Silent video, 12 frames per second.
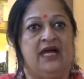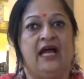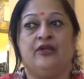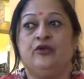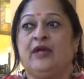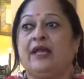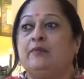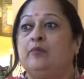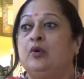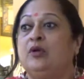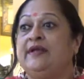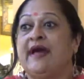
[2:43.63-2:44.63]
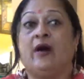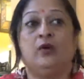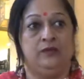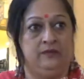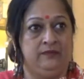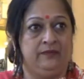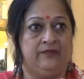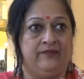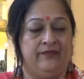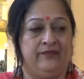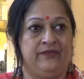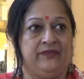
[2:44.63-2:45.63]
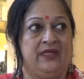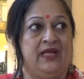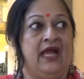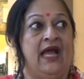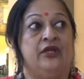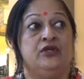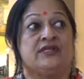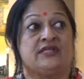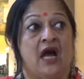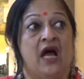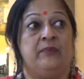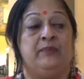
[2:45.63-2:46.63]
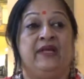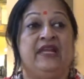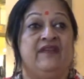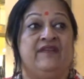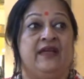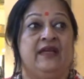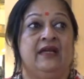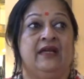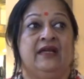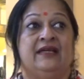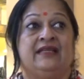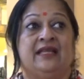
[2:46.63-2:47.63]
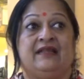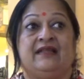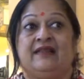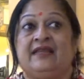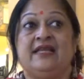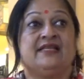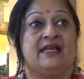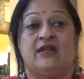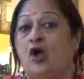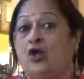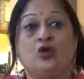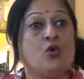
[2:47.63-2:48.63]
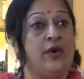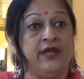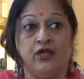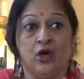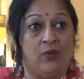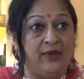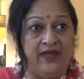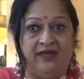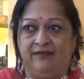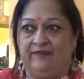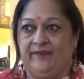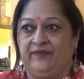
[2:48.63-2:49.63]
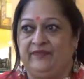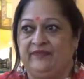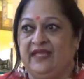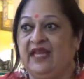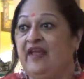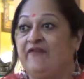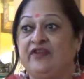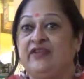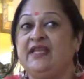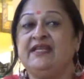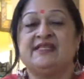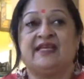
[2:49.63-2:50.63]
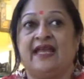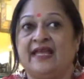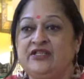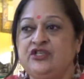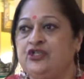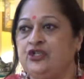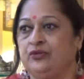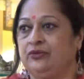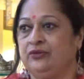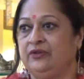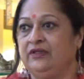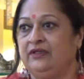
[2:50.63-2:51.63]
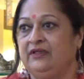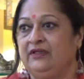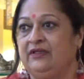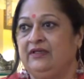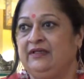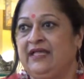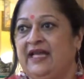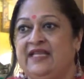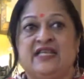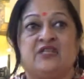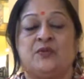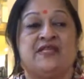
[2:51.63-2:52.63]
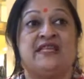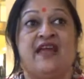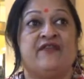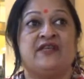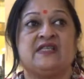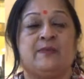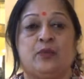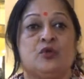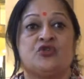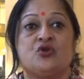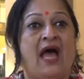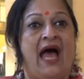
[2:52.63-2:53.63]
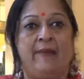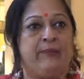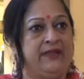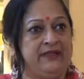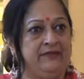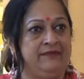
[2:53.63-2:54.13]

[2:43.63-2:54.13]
And you get pulled down. And you start believing that things are not going your way, that everything is against you, that this was never supposed to happen.